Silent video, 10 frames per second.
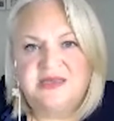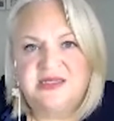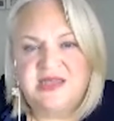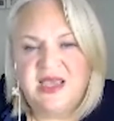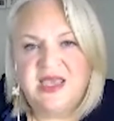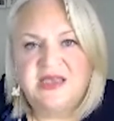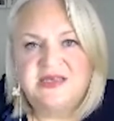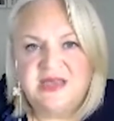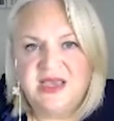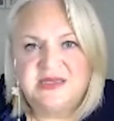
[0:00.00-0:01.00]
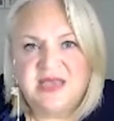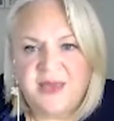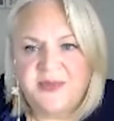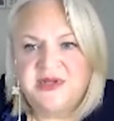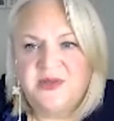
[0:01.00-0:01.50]
that taking a science
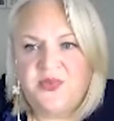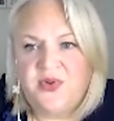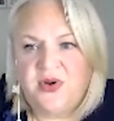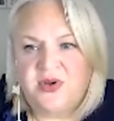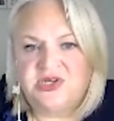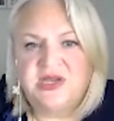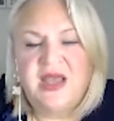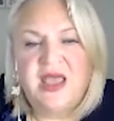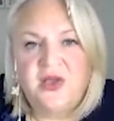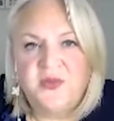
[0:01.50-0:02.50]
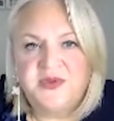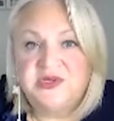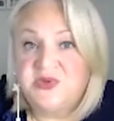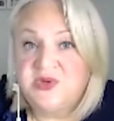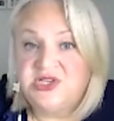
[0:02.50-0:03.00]
capital approach can help us
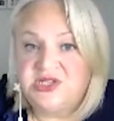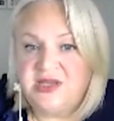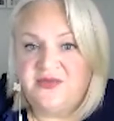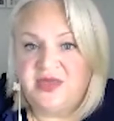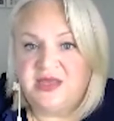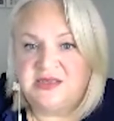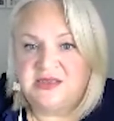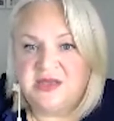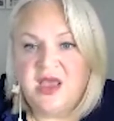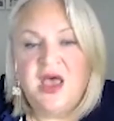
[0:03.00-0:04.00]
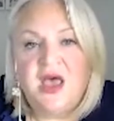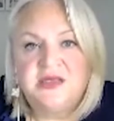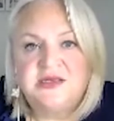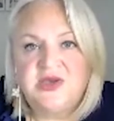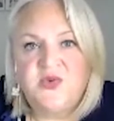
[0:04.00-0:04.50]
to achieve this, and
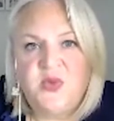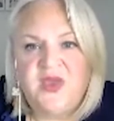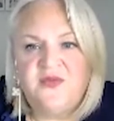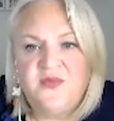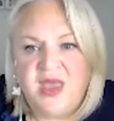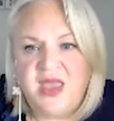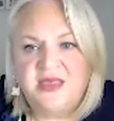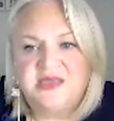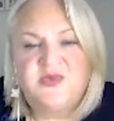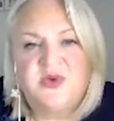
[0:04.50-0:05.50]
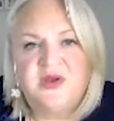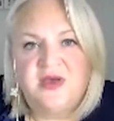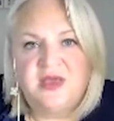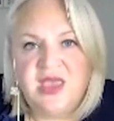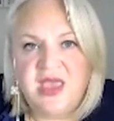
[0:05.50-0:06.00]
so we have made this one of
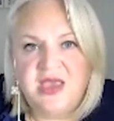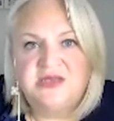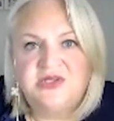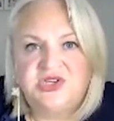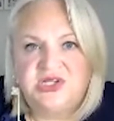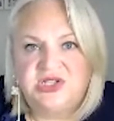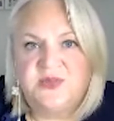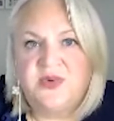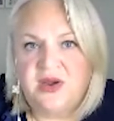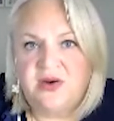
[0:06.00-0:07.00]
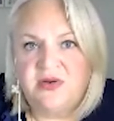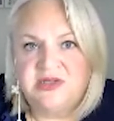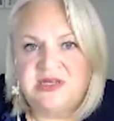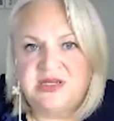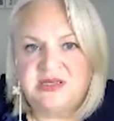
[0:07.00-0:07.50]
our key strategic
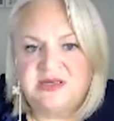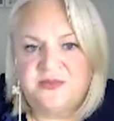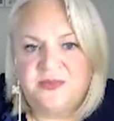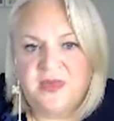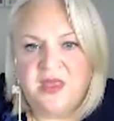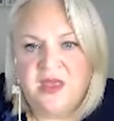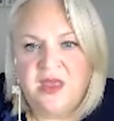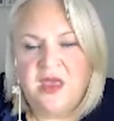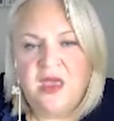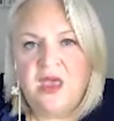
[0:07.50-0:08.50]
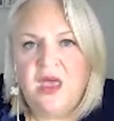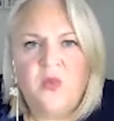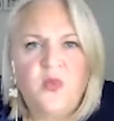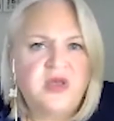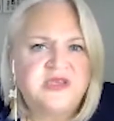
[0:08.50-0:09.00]
priorities.
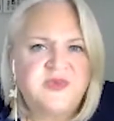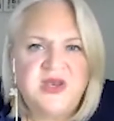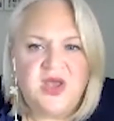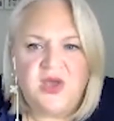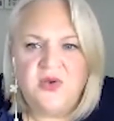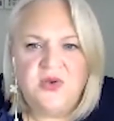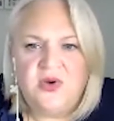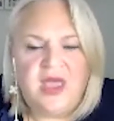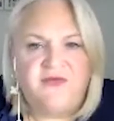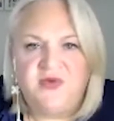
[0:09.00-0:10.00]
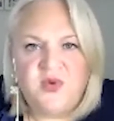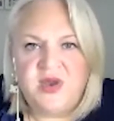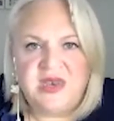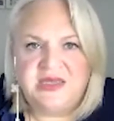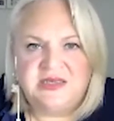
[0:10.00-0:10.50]
And whilst we know not everyone
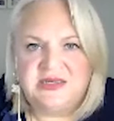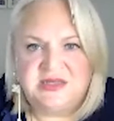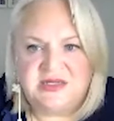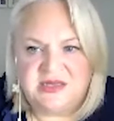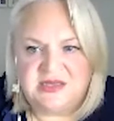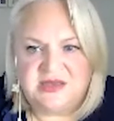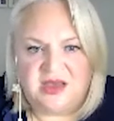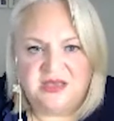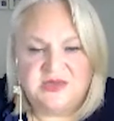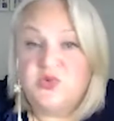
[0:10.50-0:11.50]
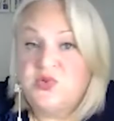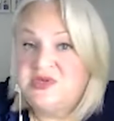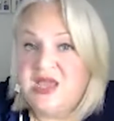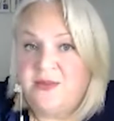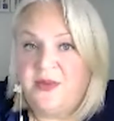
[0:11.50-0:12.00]
needs to study science or
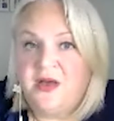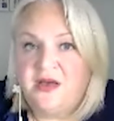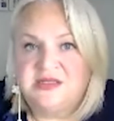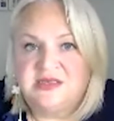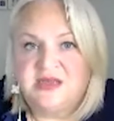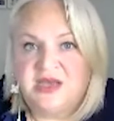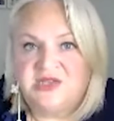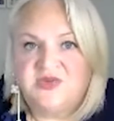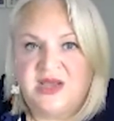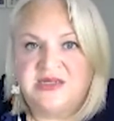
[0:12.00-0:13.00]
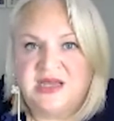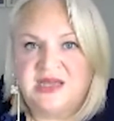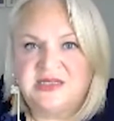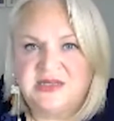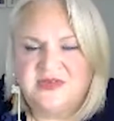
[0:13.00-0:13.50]
take part in science-related
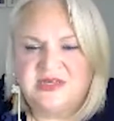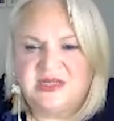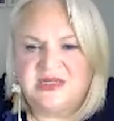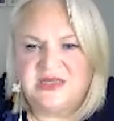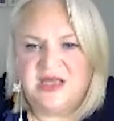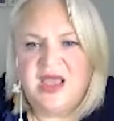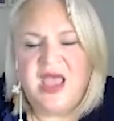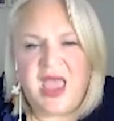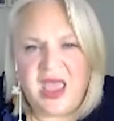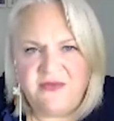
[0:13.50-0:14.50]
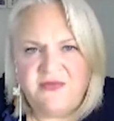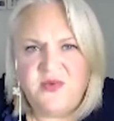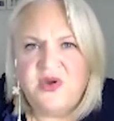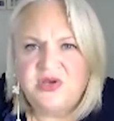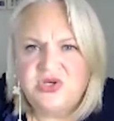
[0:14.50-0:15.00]
activities,
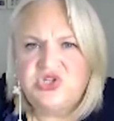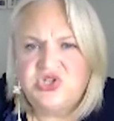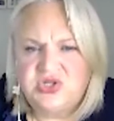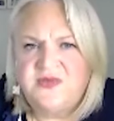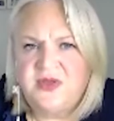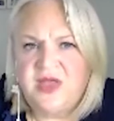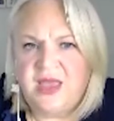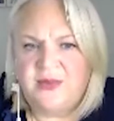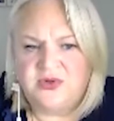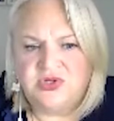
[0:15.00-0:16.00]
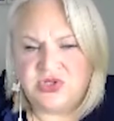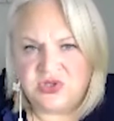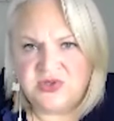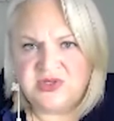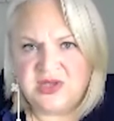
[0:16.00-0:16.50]
everyone should feel able to
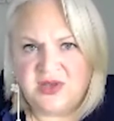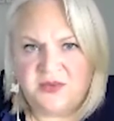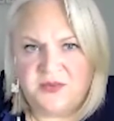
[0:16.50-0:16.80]
do so.